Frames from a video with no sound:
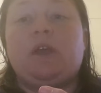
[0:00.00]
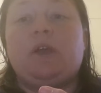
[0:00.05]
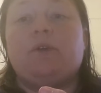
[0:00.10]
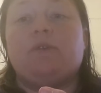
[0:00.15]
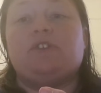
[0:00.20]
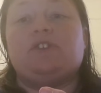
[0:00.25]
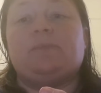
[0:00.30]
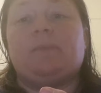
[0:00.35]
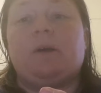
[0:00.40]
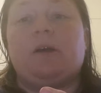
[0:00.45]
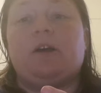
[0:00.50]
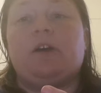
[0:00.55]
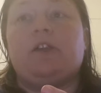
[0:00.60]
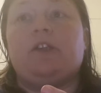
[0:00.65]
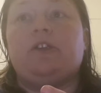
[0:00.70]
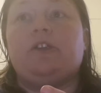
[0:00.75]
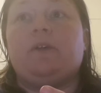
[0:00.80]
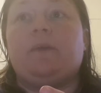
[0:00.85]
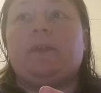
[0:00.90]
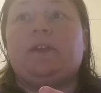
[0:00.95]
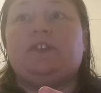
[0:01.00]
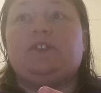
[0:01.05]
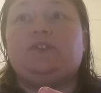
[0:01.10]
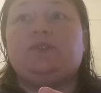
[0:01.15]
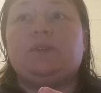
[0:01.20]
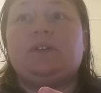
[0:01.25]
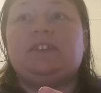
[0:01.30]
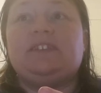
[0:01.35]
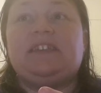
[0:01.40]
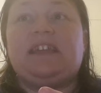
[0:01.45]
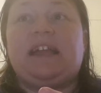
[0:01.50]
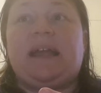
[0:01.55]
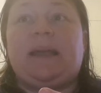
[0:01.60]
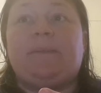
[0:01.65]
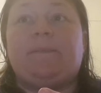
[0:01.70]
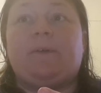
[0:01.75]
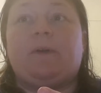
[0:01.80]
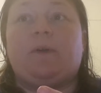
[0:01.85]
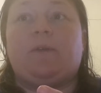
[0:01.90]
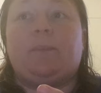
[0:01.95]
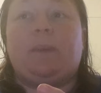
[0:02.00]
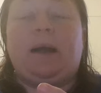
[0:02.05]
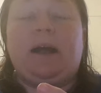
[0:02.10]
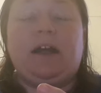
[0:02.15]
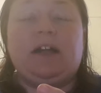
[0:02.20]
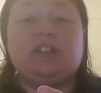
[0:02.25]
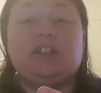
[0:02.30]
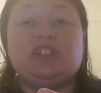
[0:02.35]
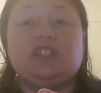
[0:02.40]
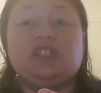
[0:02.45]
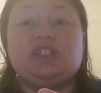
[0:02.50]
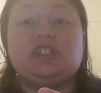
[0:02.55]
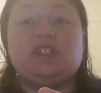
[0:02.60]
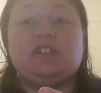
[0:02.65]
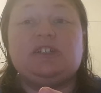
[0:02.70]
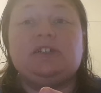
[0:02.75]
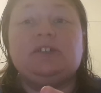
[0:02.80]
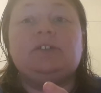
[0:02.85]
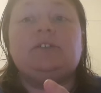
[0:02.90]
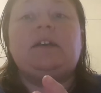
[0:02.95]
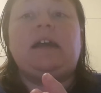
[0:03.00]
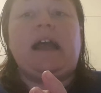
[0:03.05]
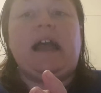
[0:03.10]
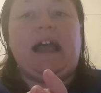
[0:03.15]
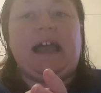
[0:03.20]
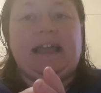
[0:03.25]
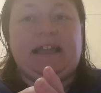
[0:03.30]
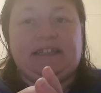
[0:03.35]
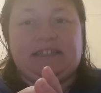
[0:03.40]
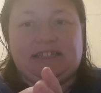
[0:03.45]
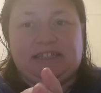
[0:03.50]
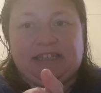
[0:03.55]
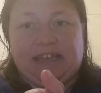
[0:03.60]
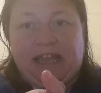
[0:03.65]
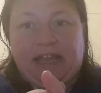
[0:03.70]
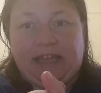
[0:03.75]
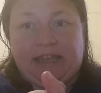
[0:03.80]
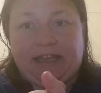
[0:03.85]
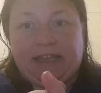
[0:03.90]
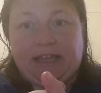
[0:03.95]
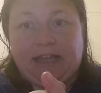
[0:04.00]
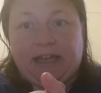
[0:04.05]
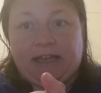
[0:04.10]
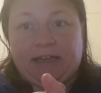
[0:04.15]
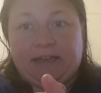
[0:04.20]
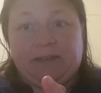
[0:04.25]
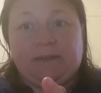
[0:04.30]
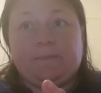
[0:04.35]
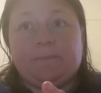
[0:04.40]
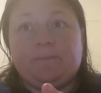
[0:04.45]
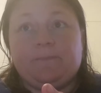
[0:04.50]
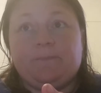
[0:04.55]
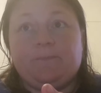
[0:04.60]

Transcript: who was murdered on the 28th of March 1888.